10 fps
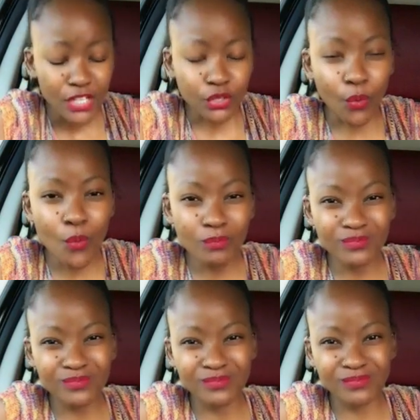
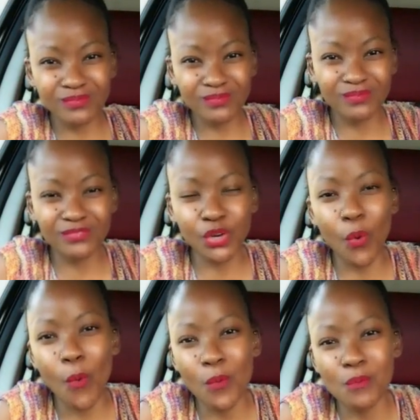Come,
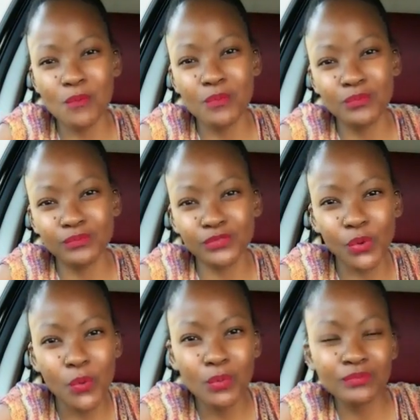come,
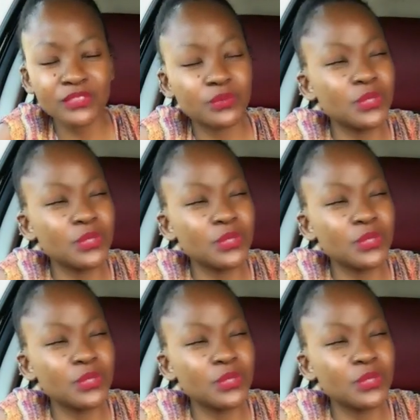come, come,